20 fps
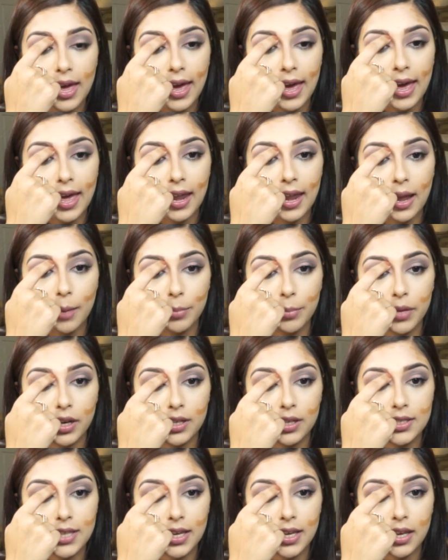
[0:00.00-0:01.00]
and I'm
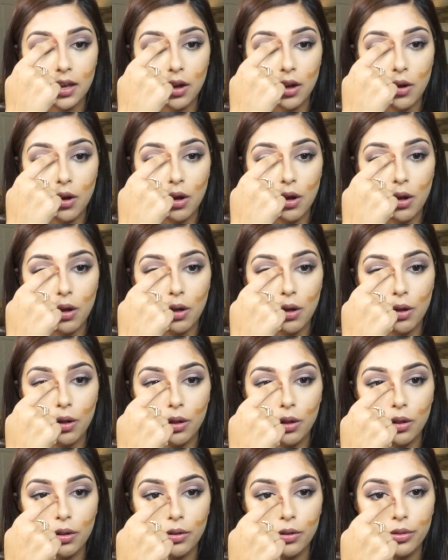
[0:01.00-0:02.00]
gonna take it
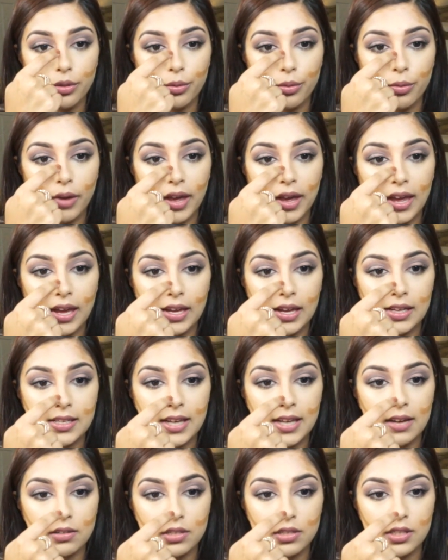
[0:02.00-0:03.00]
all the way
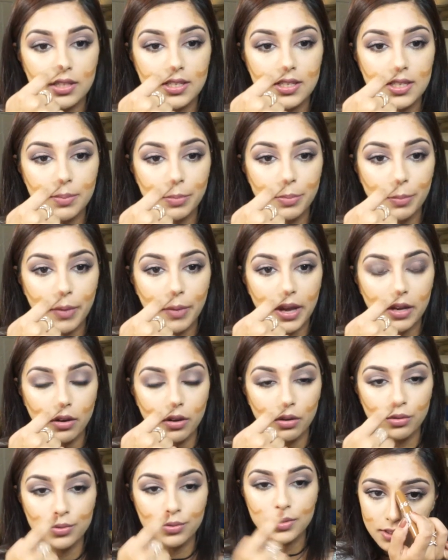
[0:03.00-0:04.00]
down to the tip of my
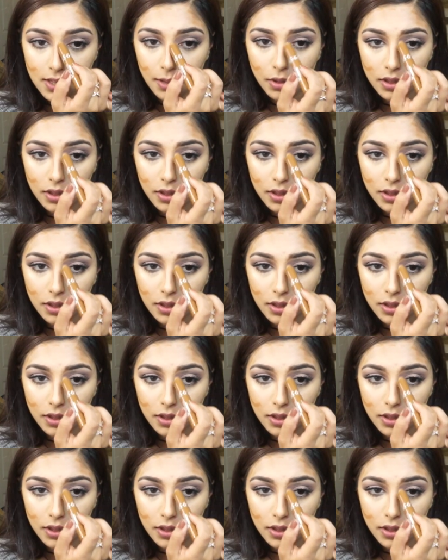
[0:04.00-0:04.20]
nose.